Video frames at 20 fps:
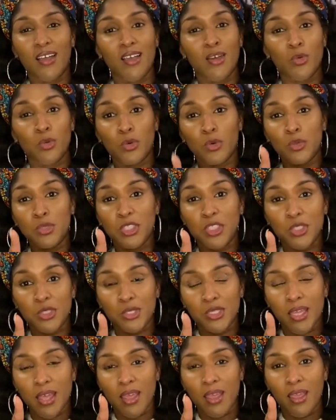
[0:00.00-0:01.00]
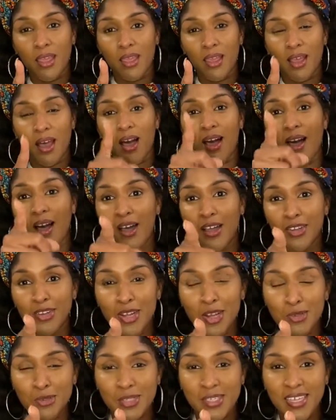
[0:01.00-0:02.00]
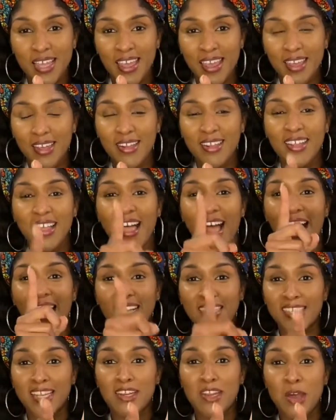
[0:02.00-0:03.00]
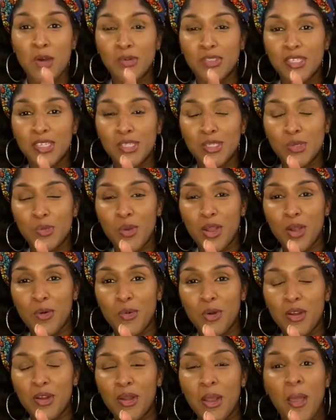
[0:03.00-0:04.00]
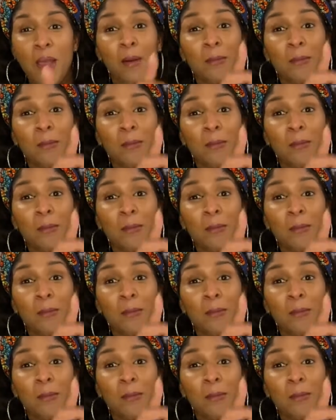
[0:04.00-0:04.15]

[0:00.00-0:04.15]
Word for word: What would you say? Uh, don't say it because I know it's a swear word.